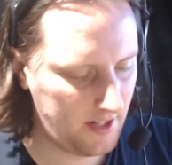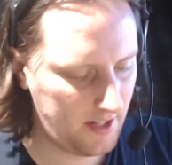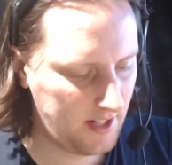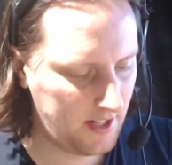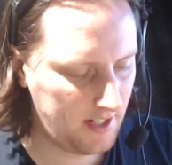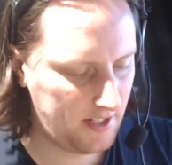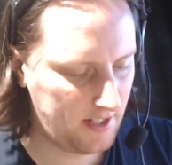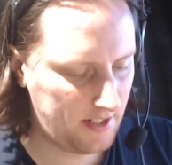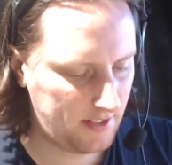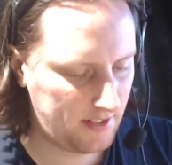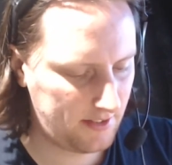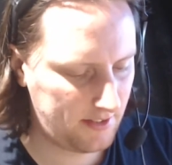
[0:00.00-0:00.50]

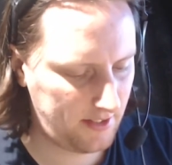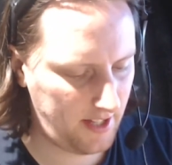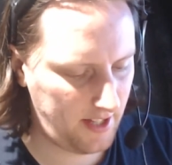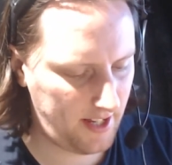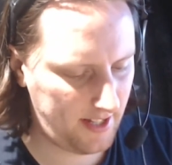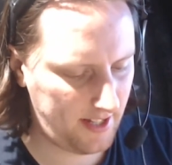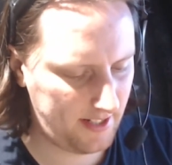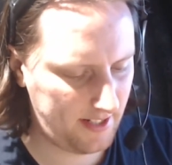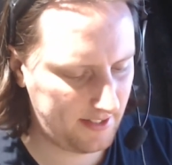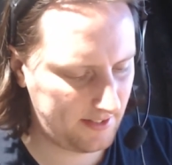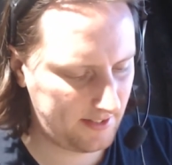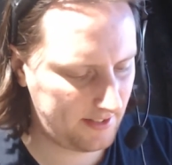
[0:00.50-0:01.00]
So yeah,
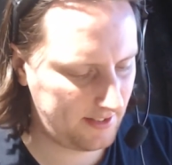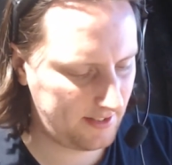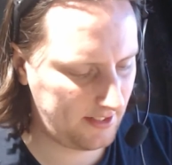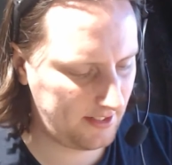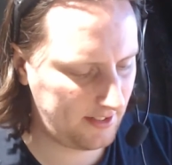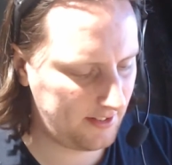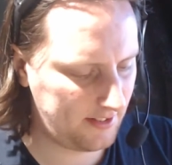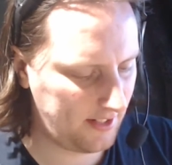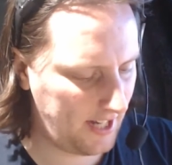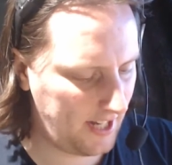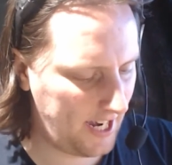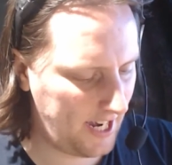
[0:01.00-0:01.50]
it's not
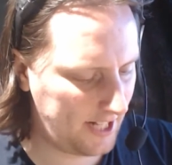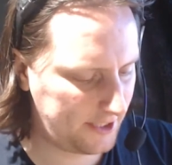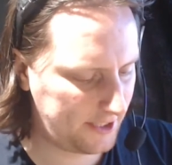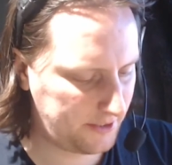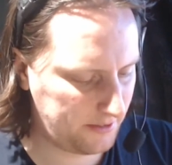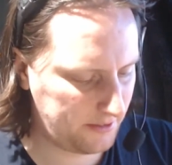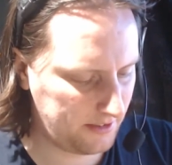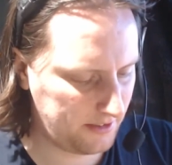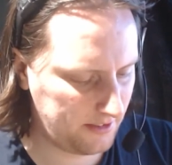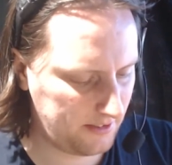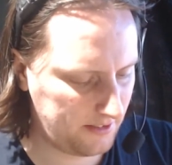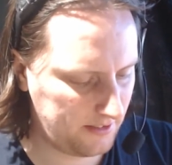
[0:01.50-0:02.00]

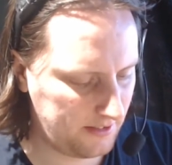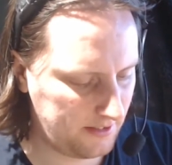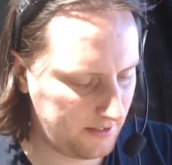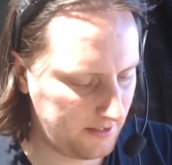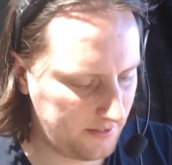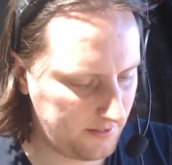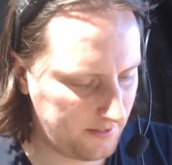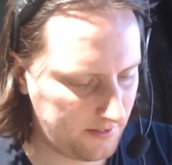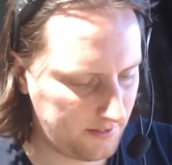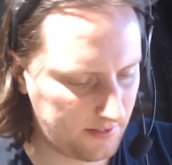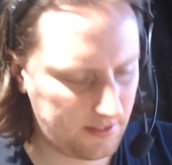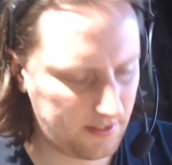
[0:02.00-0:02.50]
actual
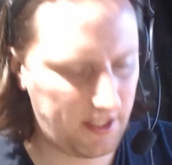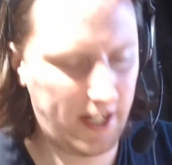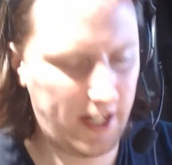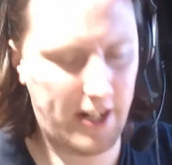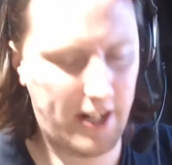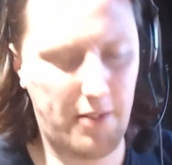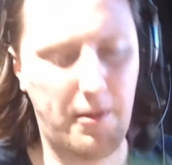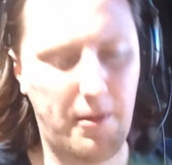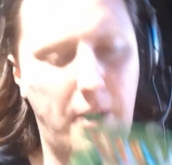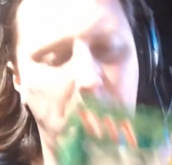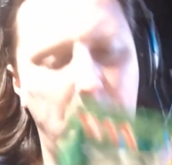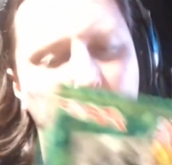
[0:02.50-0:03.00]

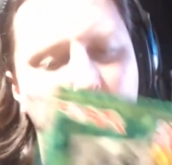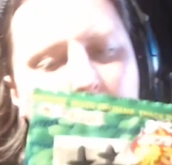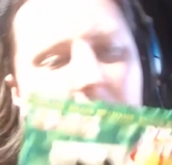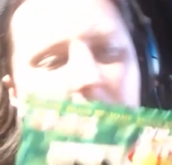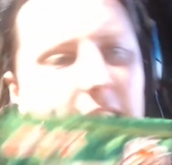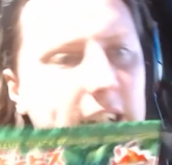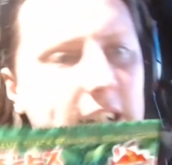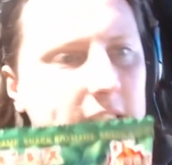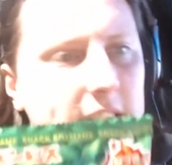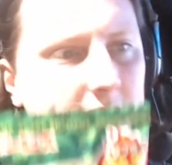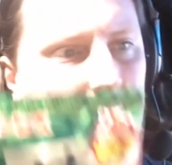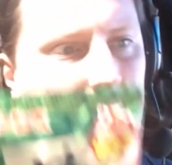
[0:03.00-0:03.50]
edamame beans,
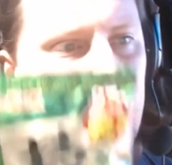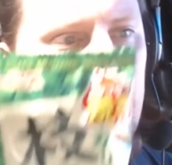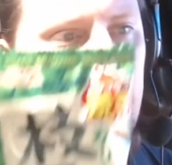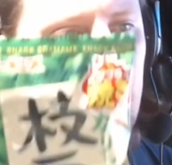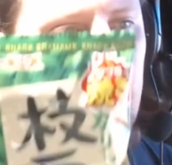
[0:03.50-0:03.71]
it's sort of